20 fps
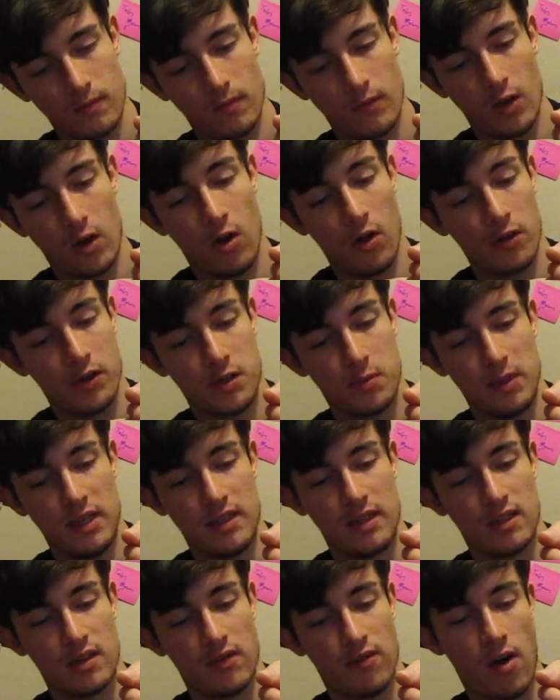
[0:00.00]
all the
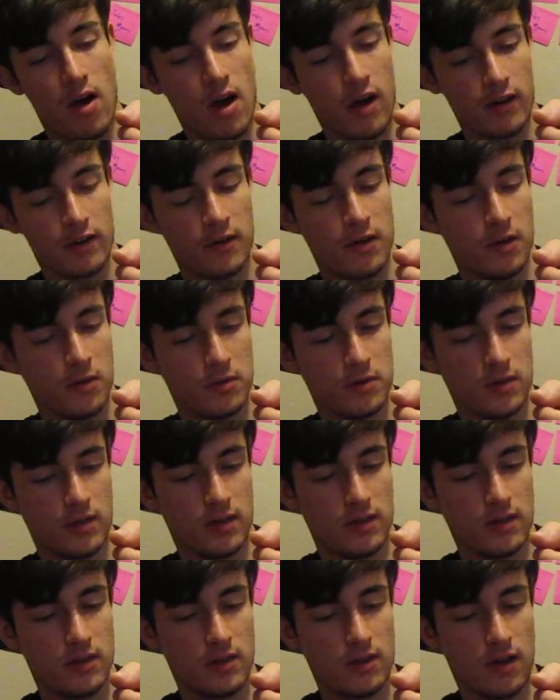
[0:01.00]
species of
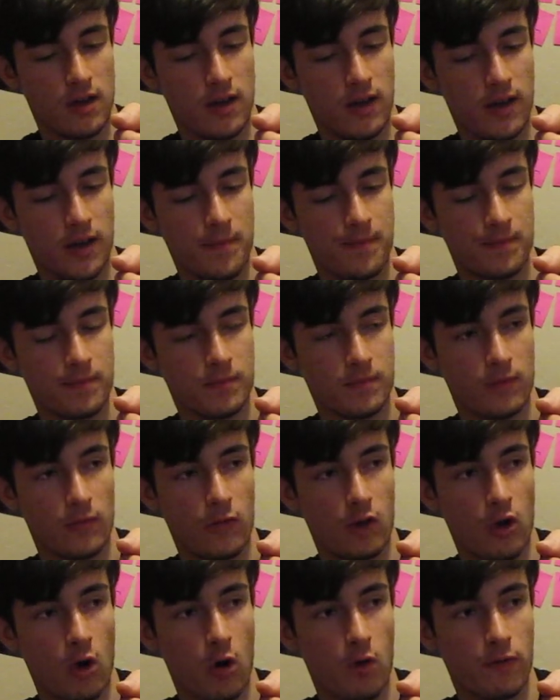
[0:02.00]
hognoses,
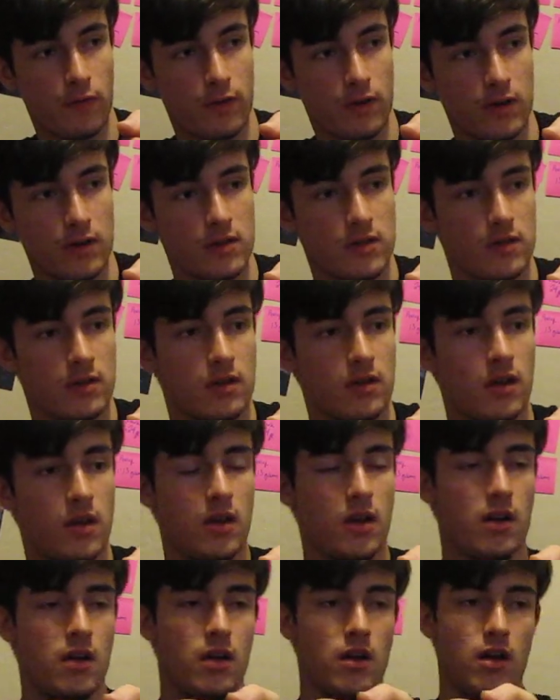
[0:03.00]
gophers,
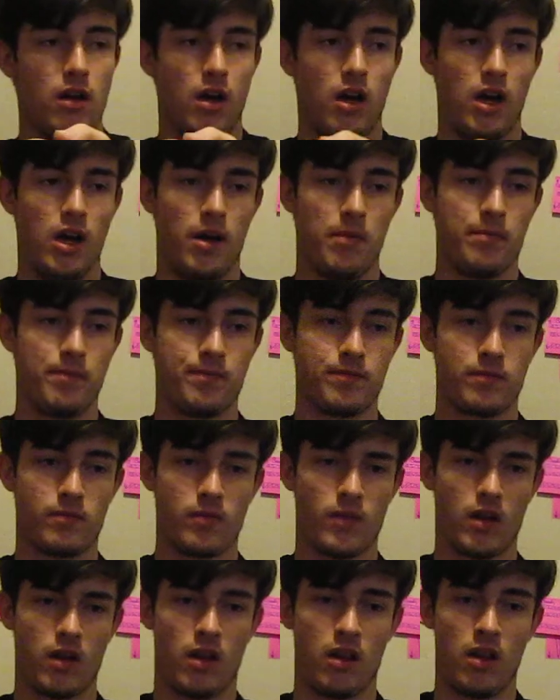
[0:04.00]
a
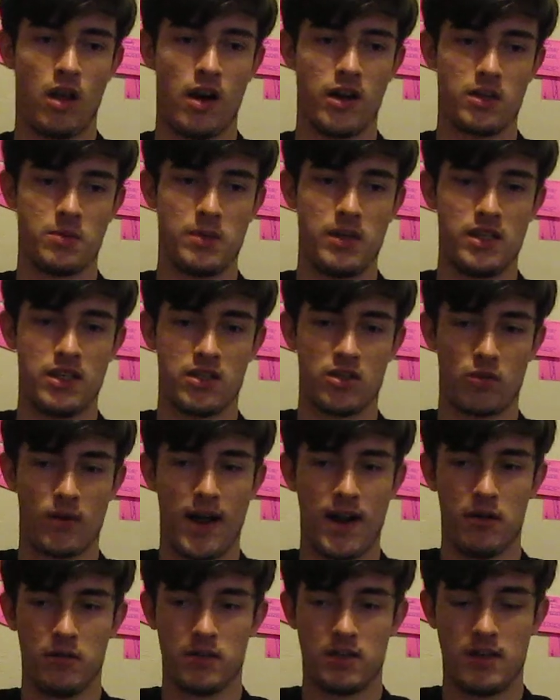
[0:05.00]
lot of species of
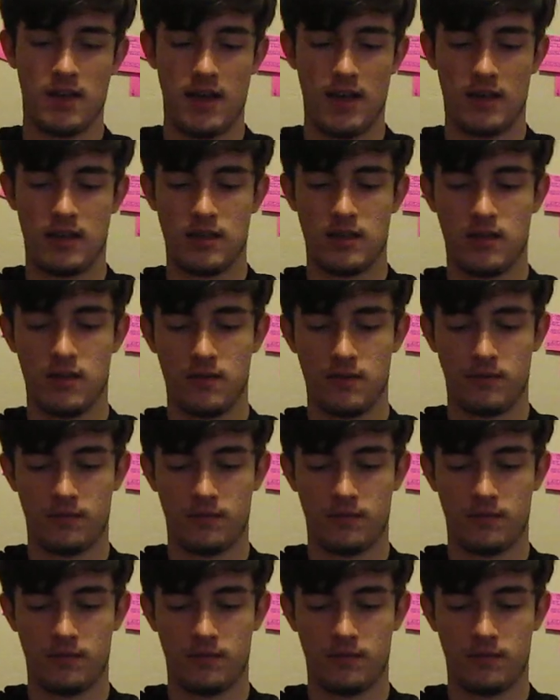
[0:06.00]
rattlesnakes.